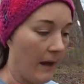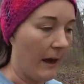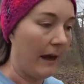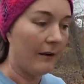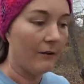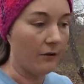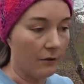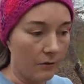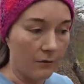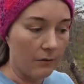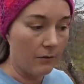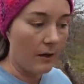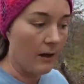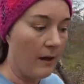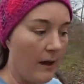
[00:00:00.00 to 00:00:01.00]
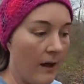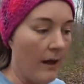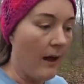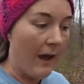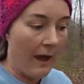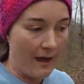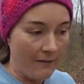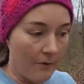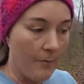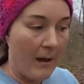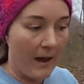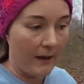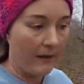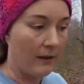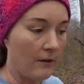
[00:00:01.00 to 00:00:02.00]
I do have a
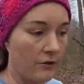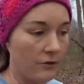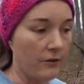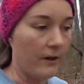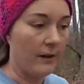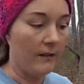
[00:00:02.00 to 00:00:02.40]
back injury